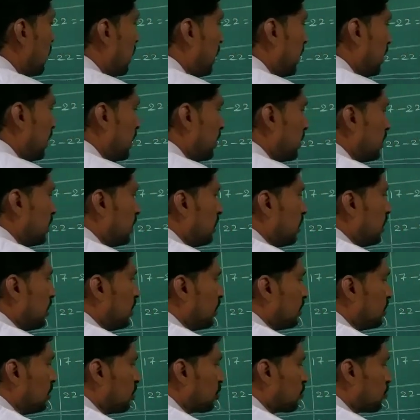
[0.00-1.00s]
And
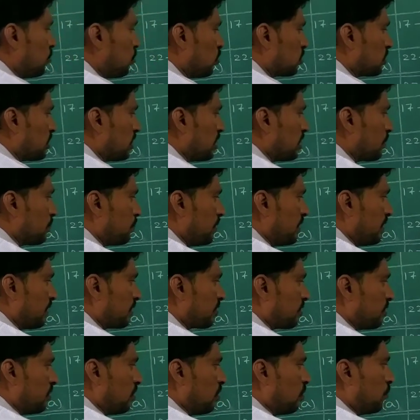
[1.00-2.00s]
this both are
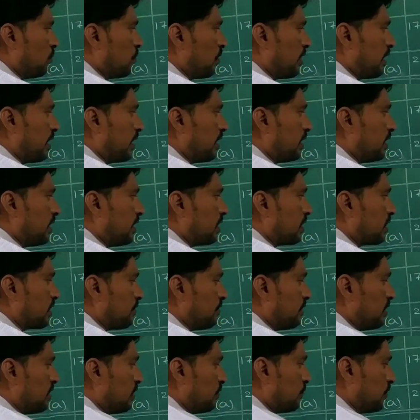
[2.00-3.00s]
plus
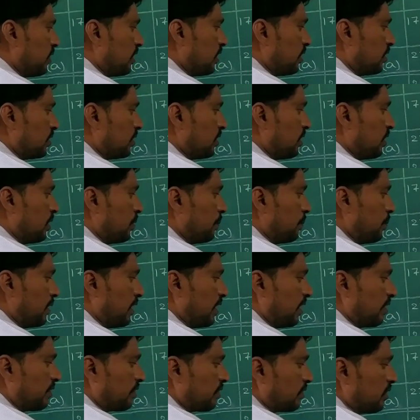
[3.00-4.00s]
575
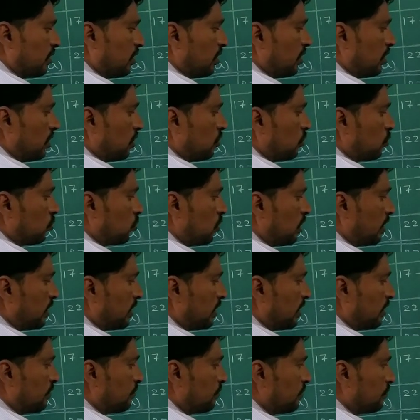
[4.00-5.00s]
plus
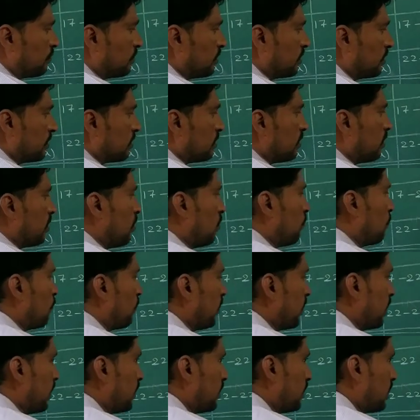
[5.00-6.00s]
250.
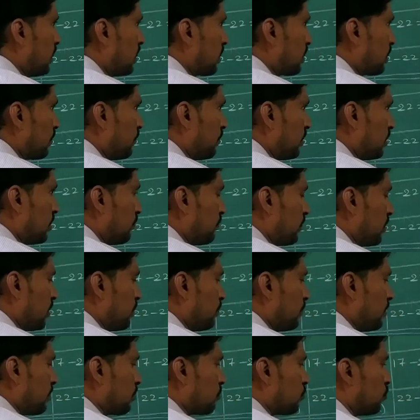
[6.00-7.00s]

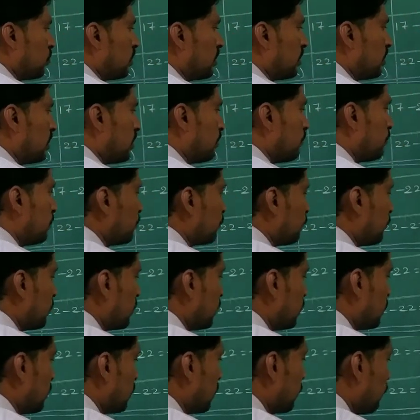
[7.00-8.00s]
575 plus
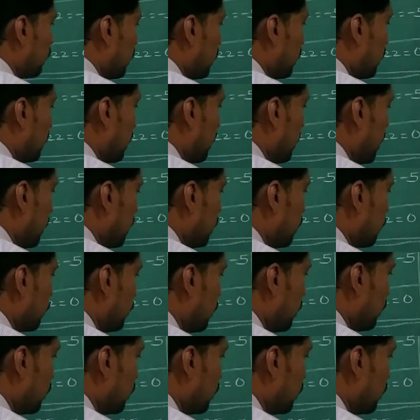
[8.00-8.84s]
250 we are adding